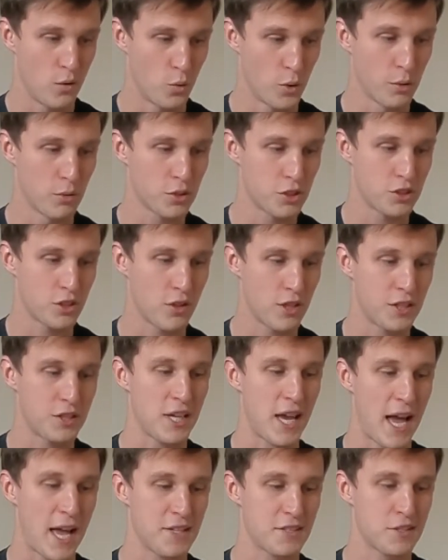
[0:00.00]
We will show that
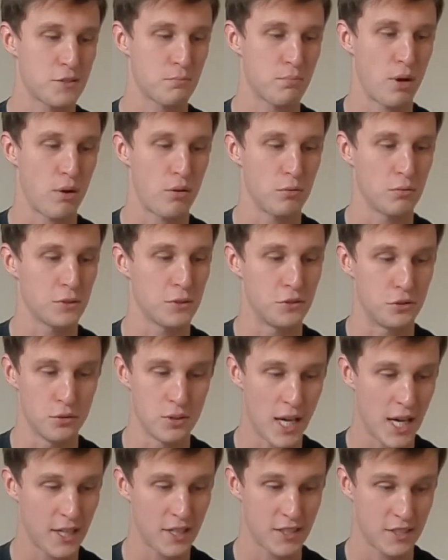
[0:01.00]
the assets probably do
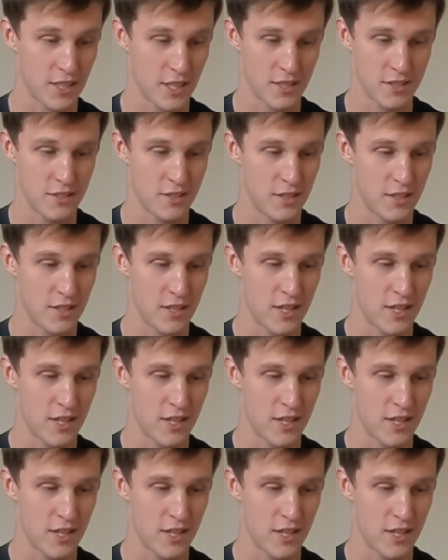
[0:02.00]
not exist,